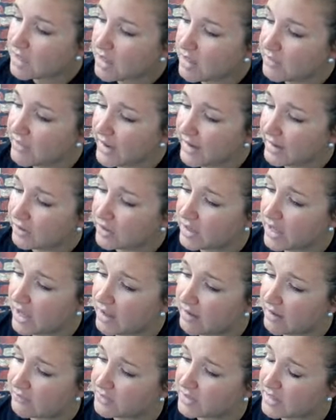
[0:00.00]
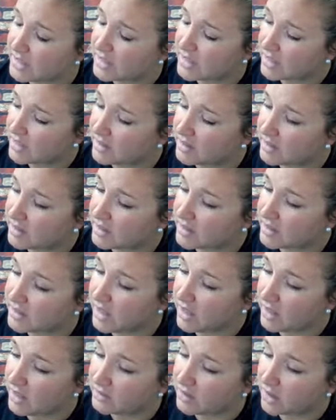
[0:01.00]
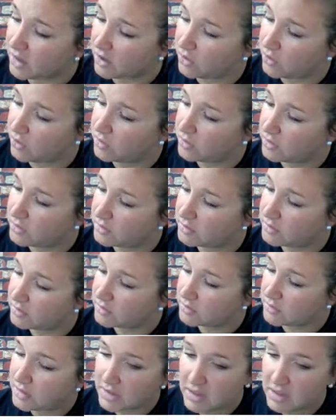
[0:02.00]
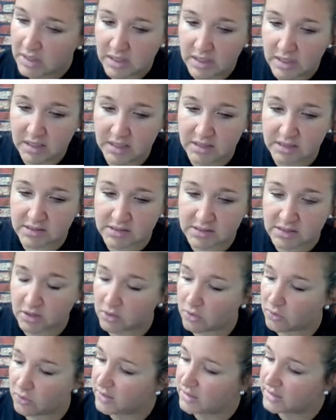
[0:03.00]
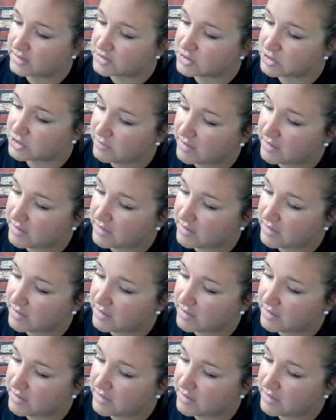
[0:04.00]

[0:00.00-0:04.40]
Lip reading: the area of the yellow is going to